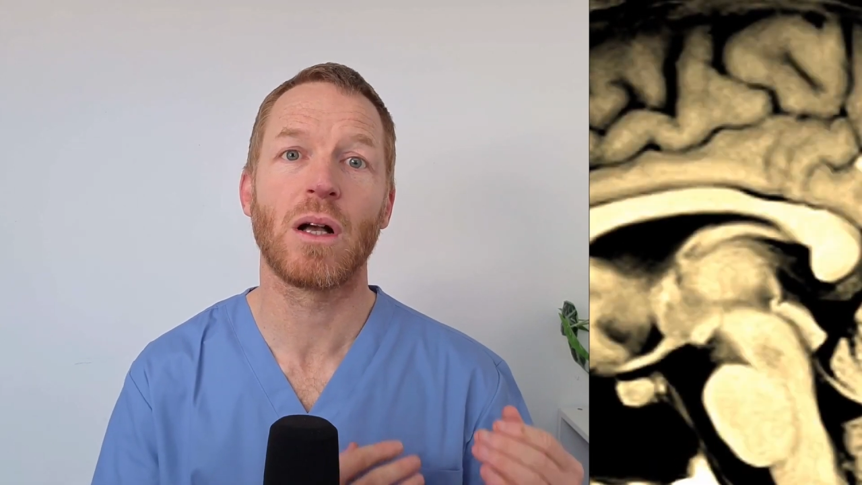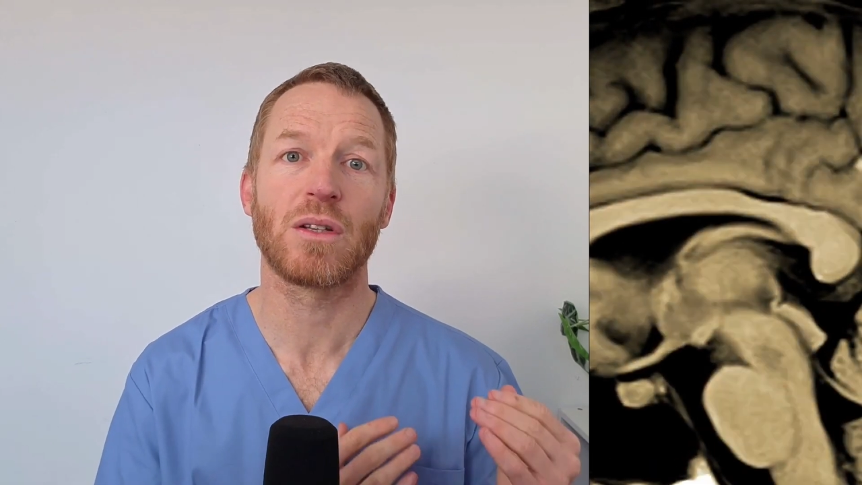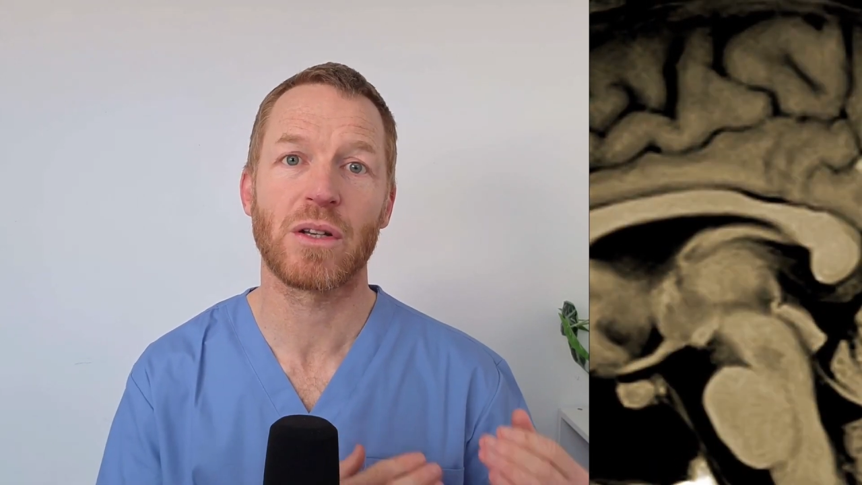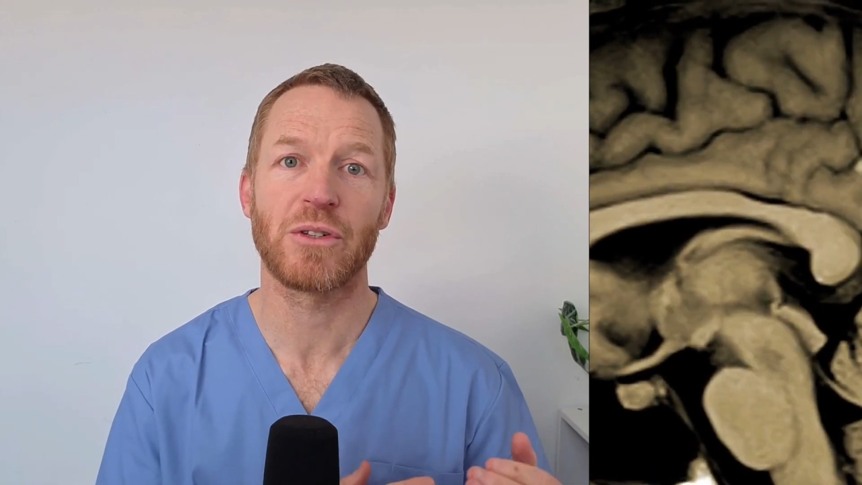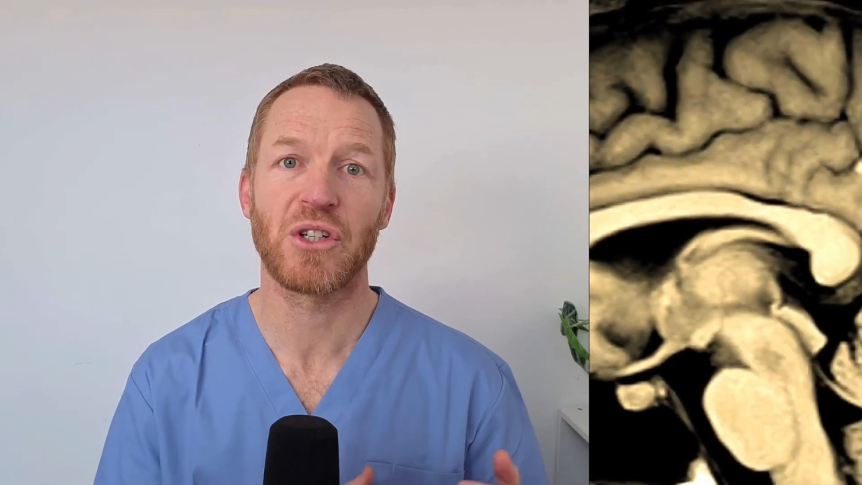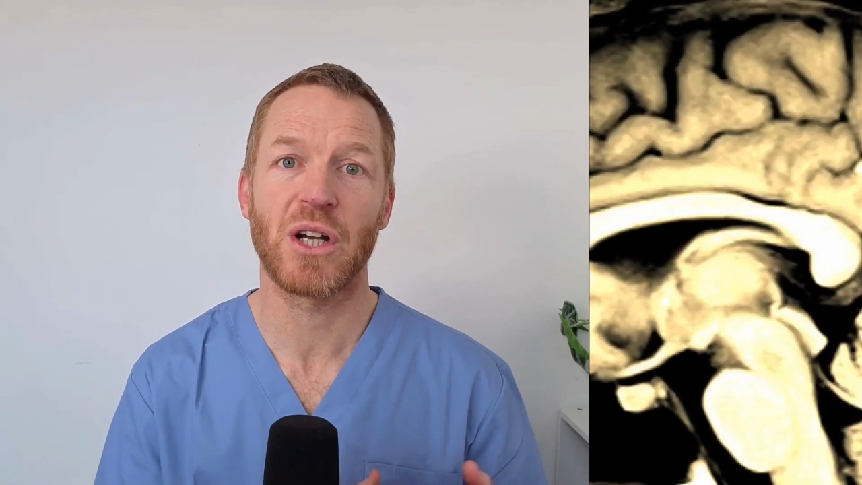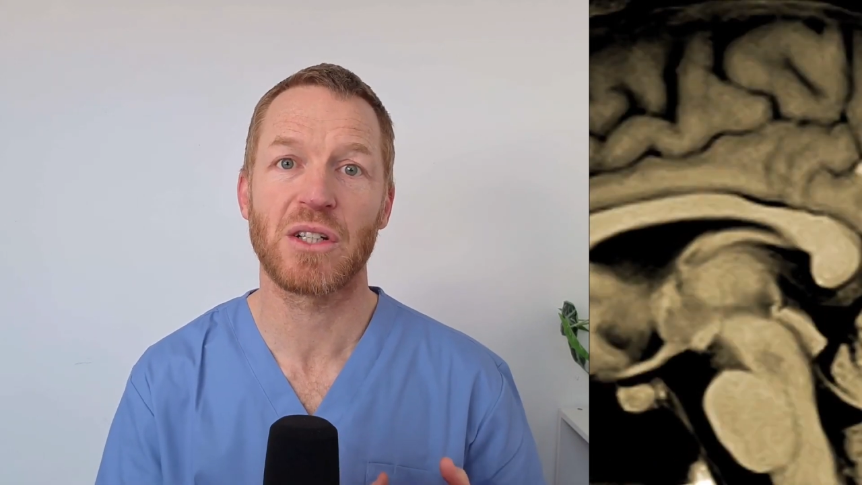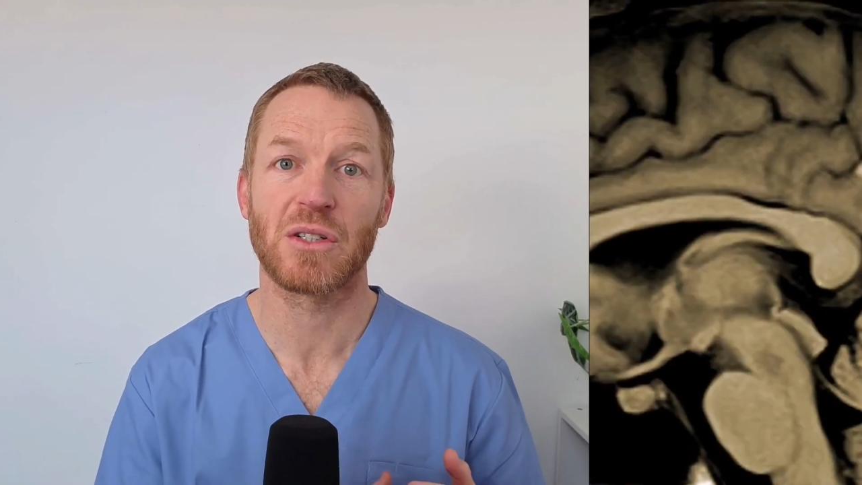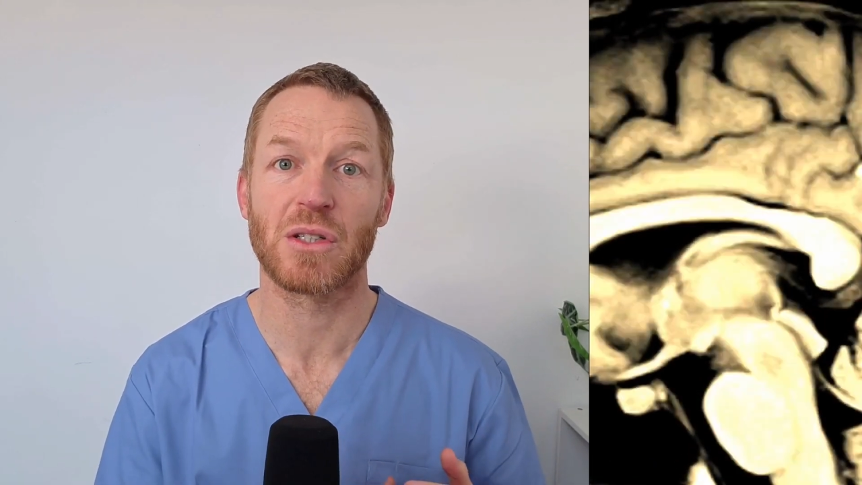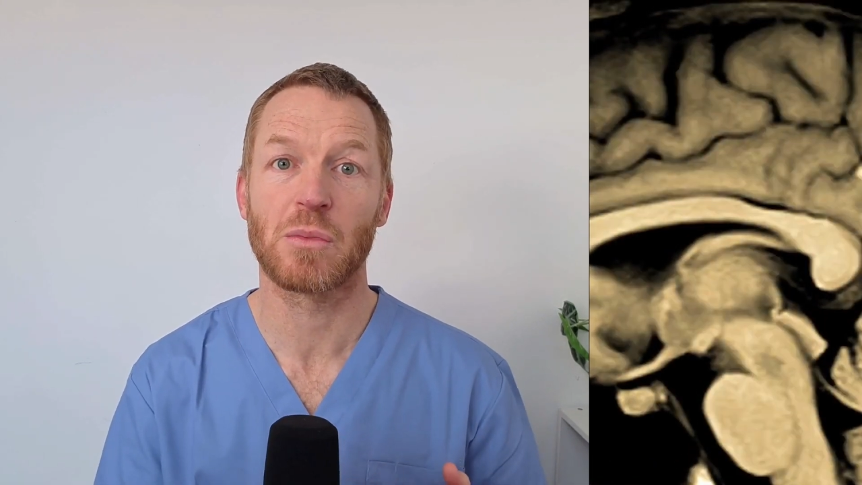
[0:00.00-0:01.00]

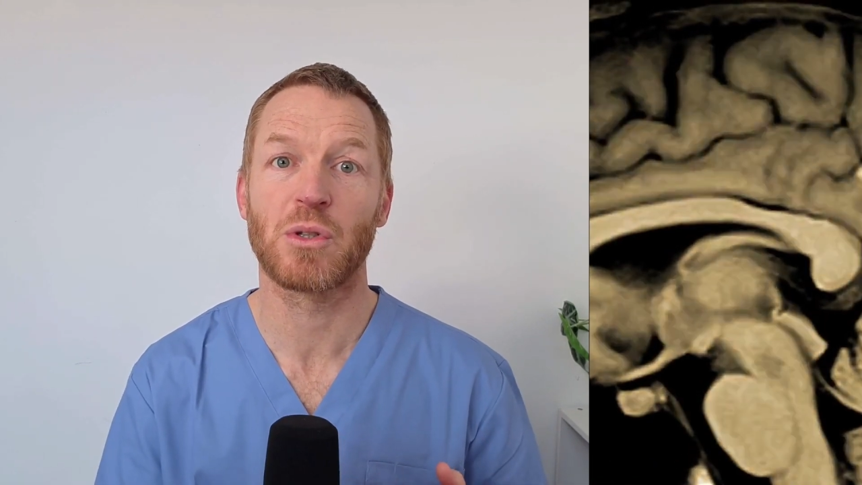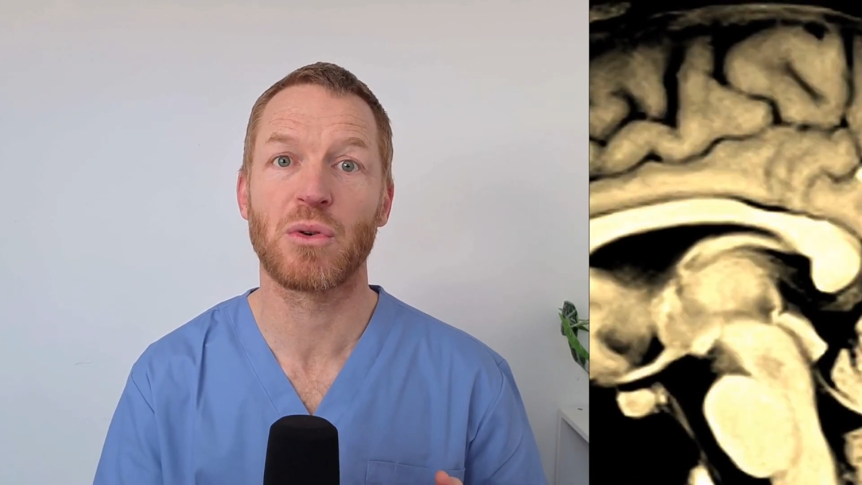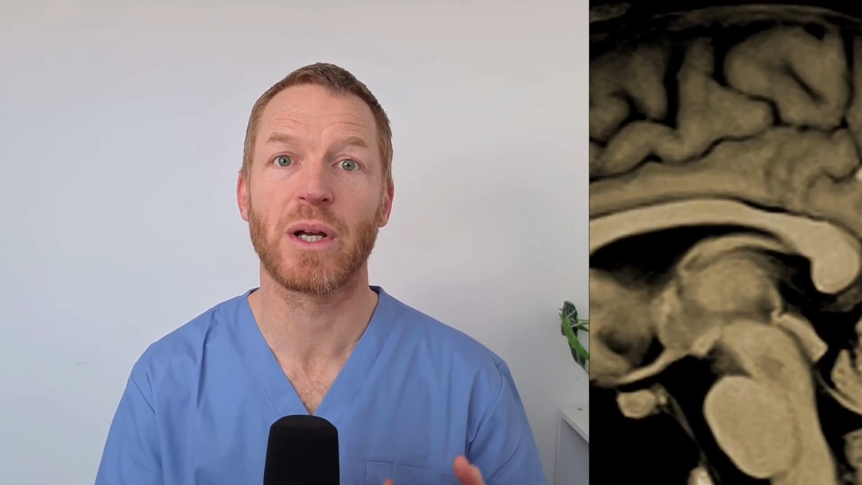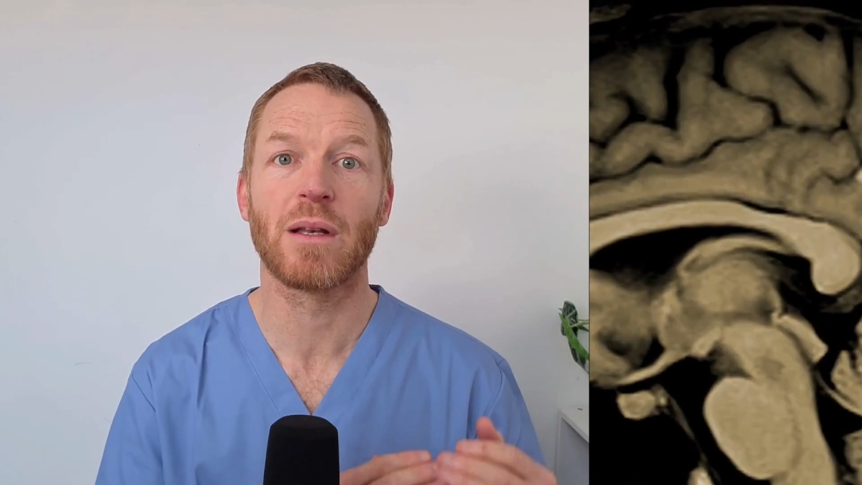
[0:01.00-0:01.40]
associations between